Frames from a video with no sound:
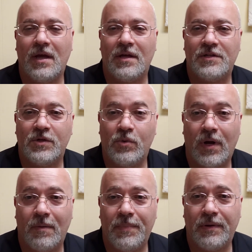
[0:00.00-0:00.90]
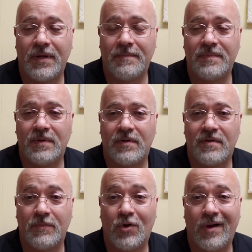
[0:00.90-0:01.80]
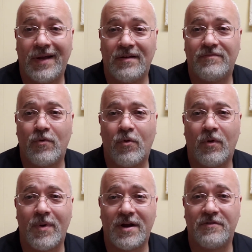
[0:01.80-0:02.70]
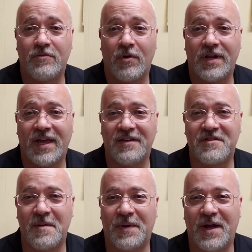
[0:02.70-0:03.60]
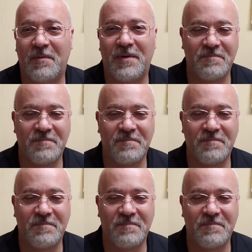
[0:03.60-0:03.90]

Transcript: to build up some credit for record store days coming up.